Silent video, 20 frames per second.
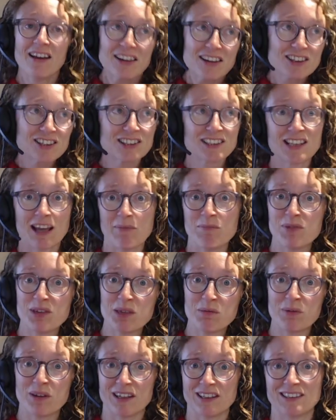Send me
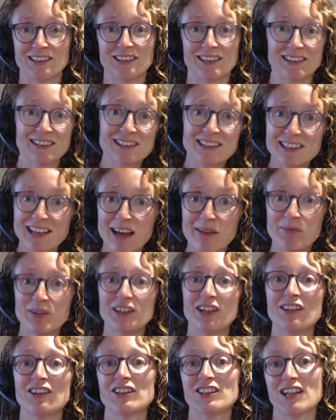the pictures. Let me
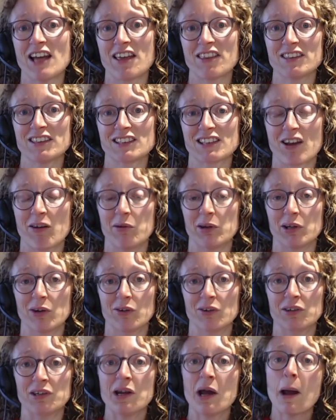know the chat that's going
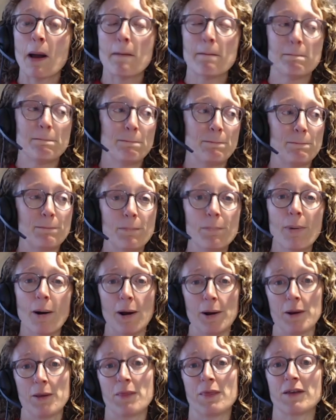on but
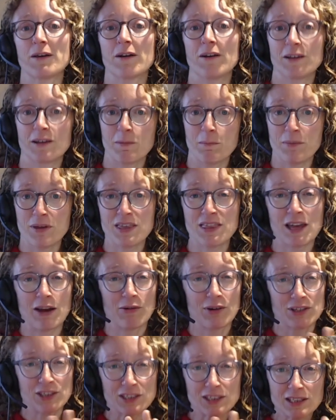I don't think I can be there.
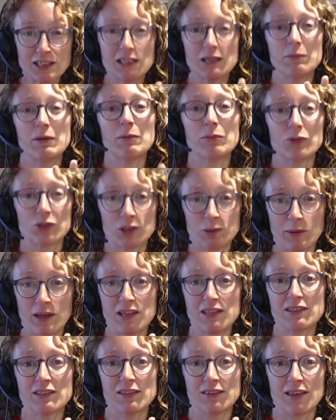I just need a bit more
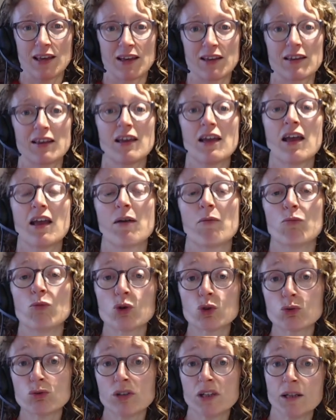space than that
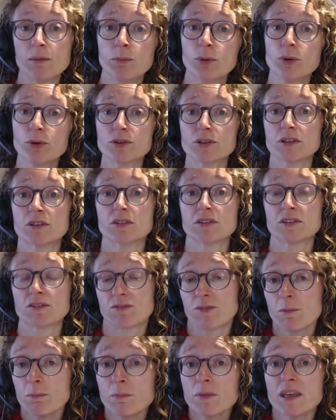was really important
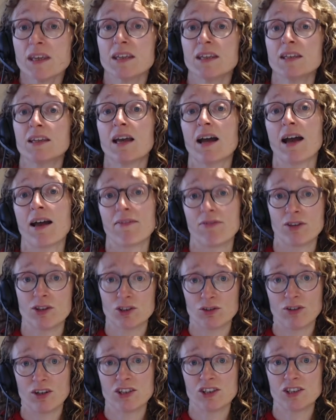for me and those
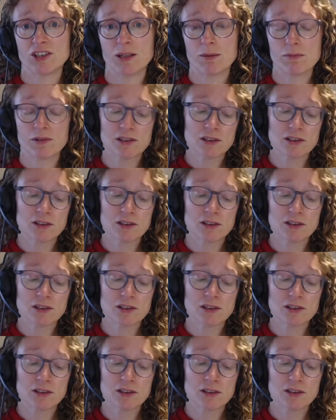friendships.